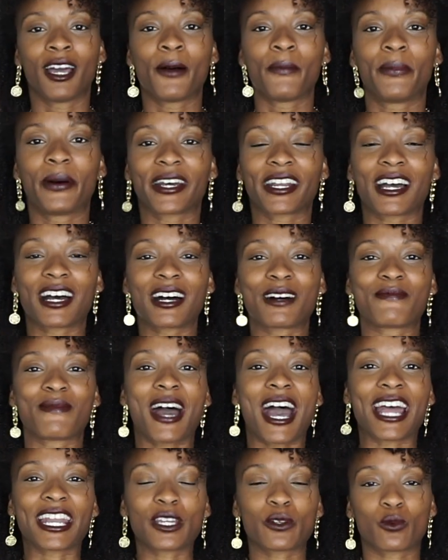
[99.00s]
But
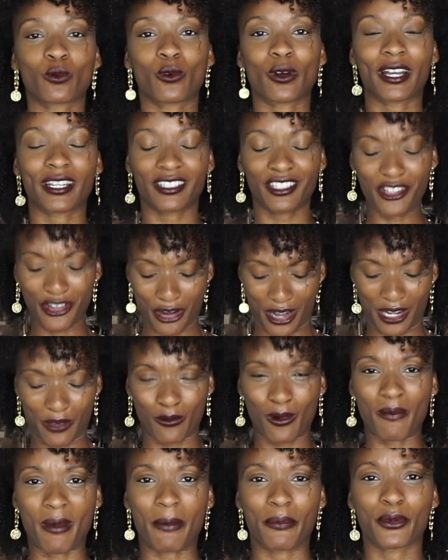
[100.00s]
I didn't want, you know, I didn't
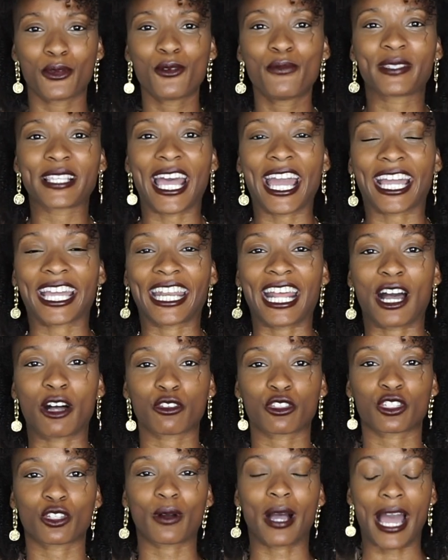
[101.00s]
want my boobs hanging
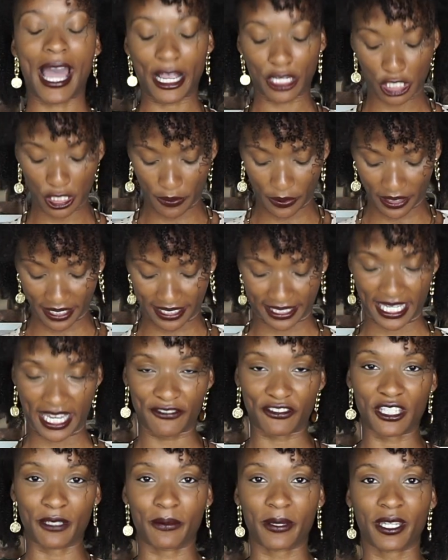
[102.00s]
out, so I actually put a
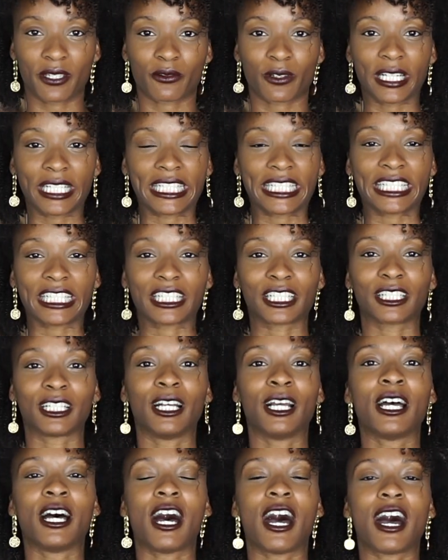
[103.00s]
safety pin right here.
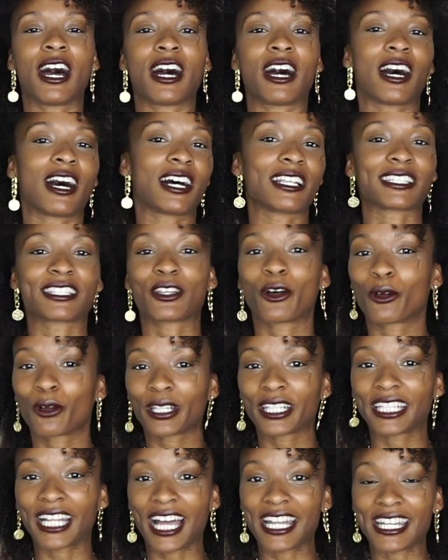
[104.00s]

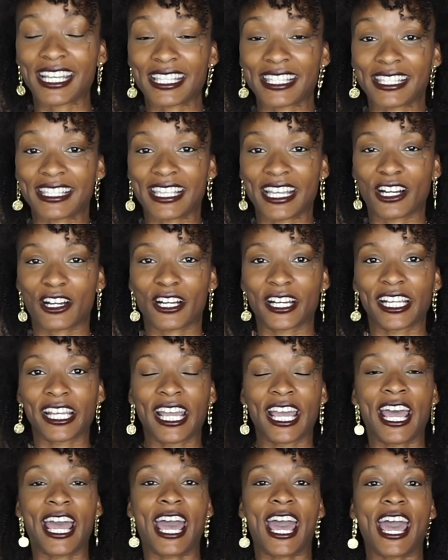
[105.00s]
Totally not necessary.
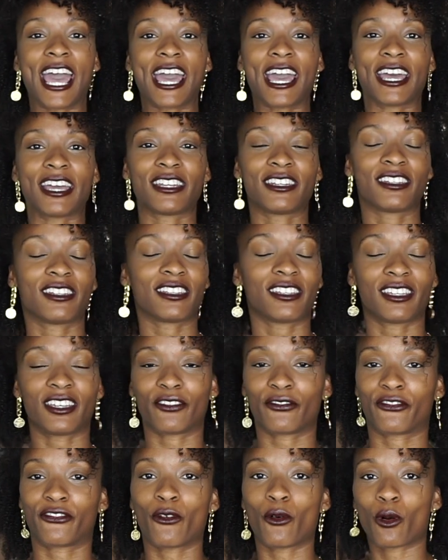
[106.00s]
And
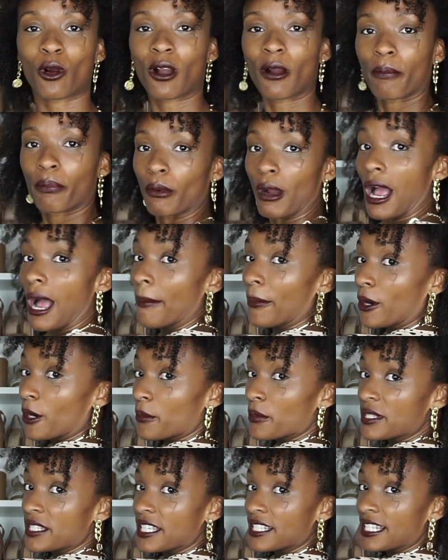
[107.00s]
for bra
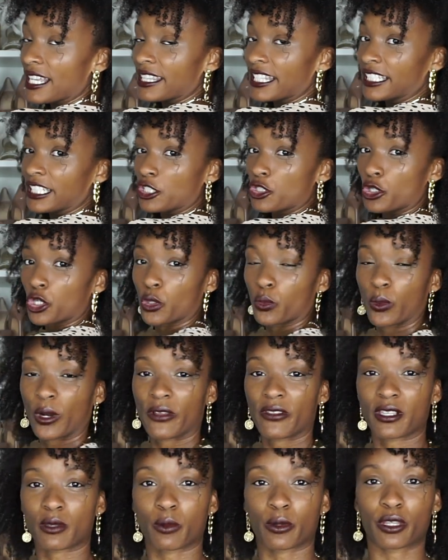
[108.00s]
purposes, I think that you could wear
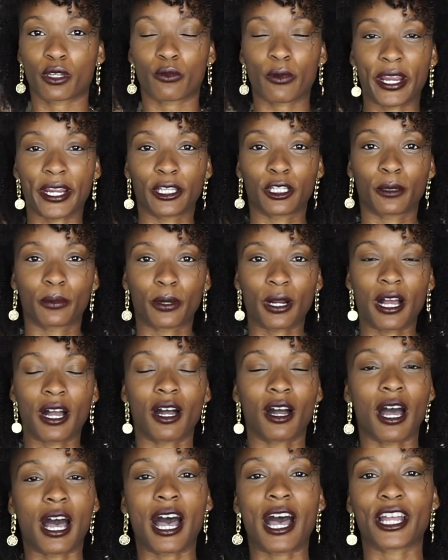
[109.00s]
this with a regular
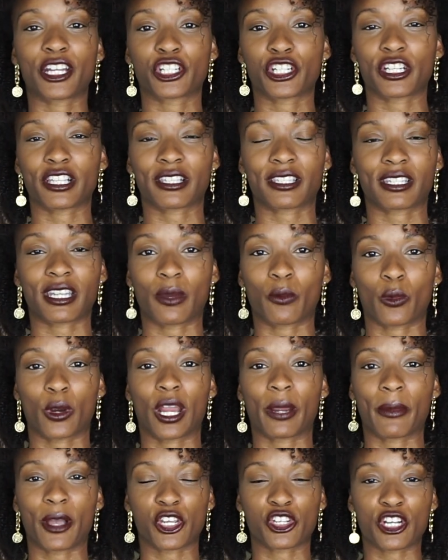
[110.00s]
bra. I just am
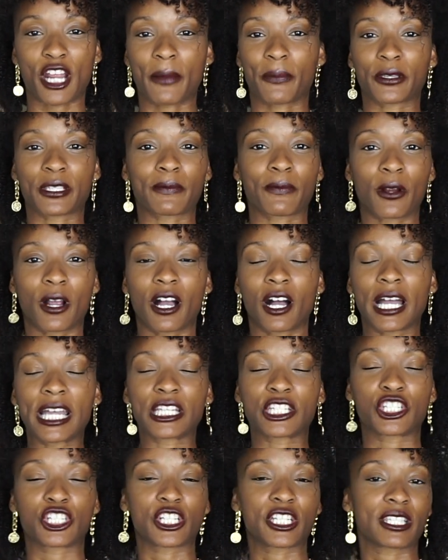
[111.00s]
wearing my strapless bra.
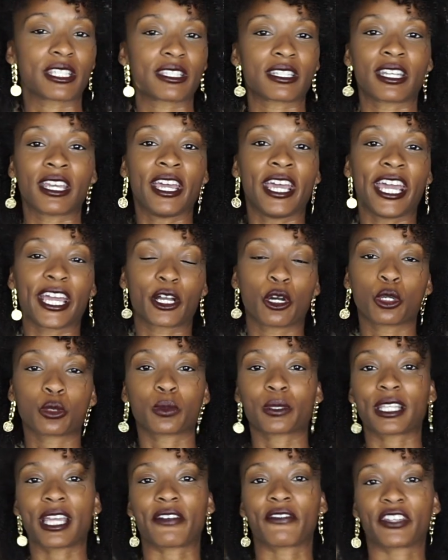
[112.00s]
It's just, it goes
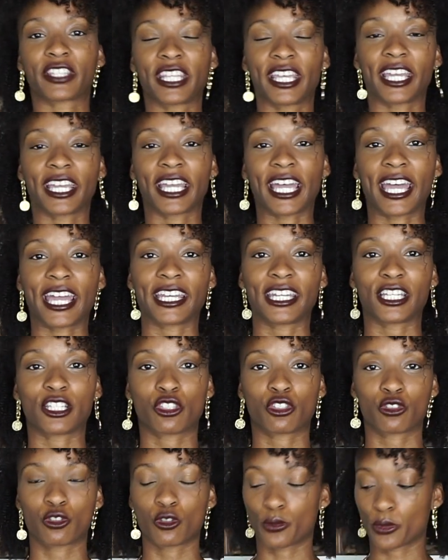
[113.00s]
with everything, and
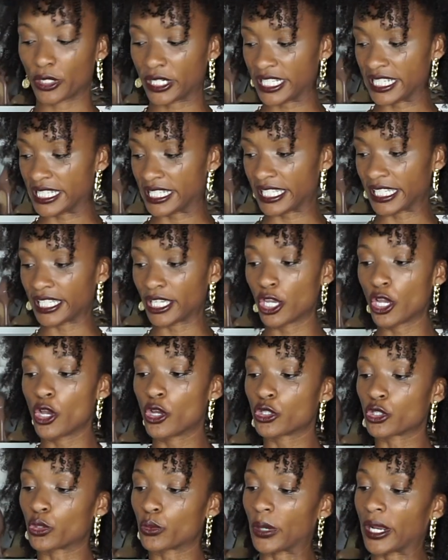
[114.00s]
it's super easy
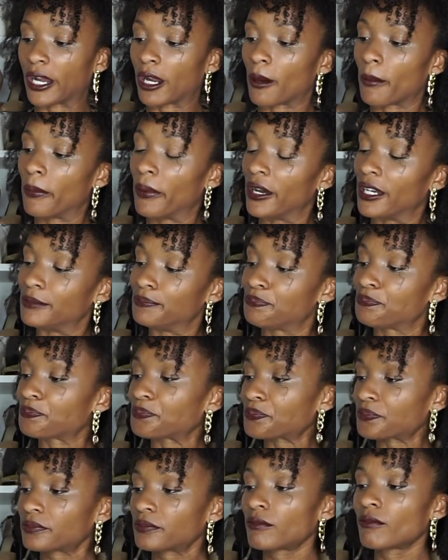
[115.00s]
to wear. But
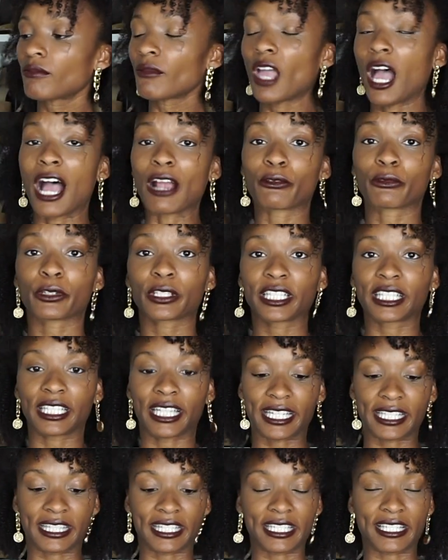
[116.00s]
I really
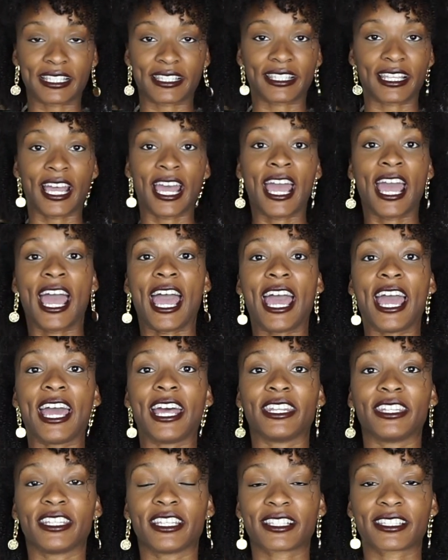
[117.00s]
like this,
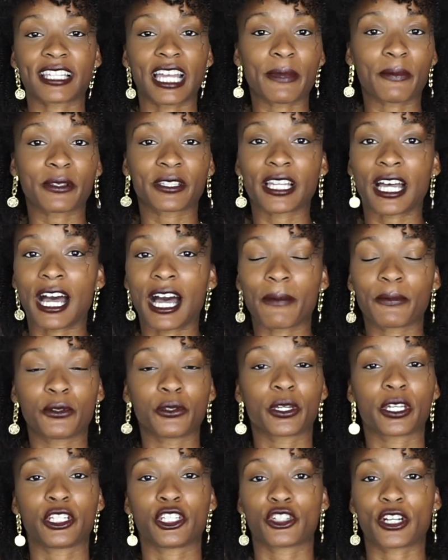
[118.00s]
and this type of top, you
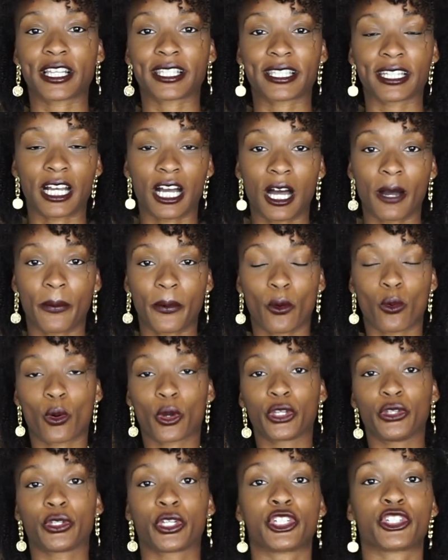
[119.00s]
can dress it up or
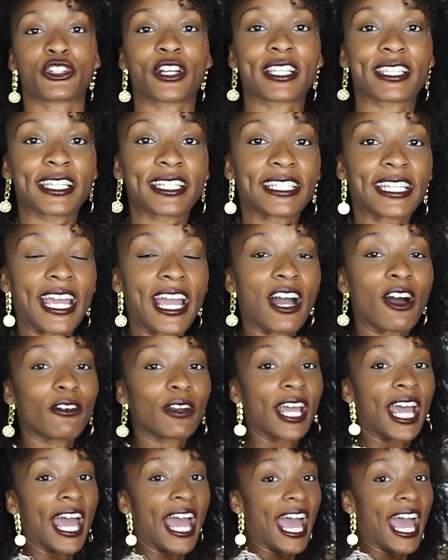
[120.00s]
you can dress it down.